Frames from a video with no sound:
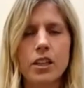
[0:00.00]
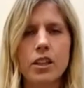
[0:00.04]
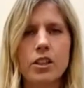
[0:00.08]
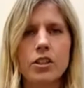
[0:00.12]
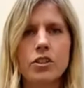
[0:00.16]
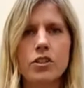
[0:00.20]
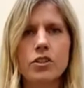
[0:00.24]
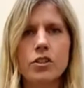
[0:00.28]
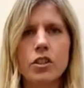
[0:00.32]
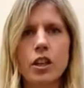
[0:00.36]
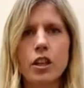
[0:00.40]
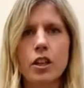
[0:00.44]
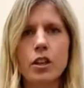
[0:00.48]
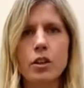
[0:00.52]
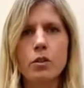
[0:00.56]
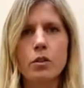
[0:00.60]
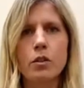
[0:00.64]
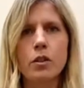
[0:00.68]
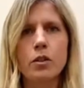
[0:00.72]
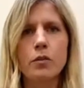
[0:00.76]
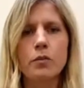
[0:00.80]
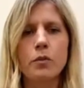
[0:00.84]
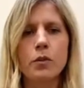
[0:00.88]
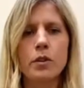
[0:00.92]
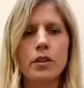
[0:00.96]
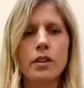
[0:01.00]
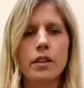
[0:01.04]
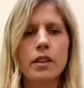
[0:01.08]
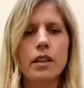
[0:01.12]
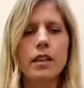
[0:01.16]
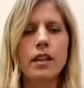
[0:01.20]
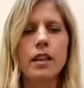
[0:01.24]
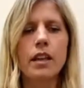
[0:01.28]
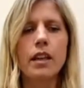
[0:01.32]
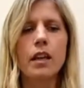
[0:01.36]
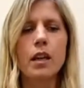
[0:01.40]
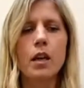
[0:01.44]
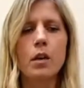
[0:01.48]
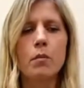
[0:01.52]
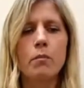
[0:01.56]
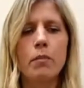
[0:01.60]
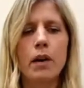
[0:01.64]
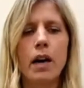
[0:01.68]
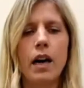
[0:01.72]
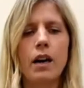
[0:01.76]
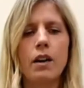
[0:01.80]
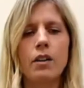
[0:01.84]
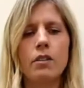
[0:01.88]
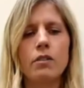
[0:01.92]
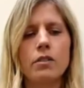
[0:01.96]
So if we're thinking
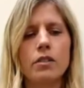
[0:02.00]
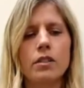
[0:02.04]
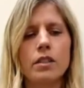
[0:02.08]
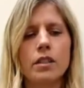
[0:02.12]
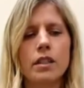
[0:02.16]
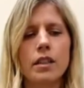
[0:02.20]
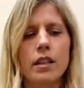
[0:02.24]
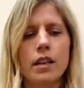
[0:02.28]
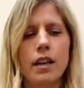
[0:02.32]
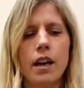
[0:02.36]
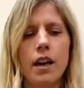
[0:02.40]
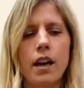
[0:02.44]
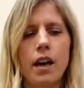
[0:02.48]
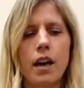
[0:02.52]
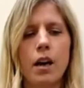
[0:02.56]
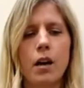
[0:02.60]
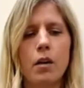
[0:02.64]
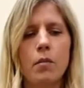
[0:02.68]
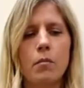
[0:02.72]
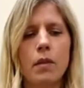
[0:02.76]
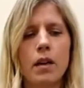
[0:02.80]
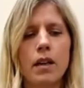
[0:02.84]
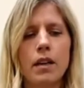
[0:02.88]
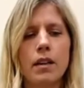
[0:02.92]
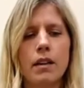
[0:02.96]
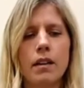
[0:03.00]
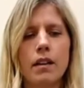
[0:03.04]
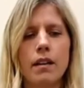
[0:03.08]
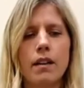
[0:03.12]
about um,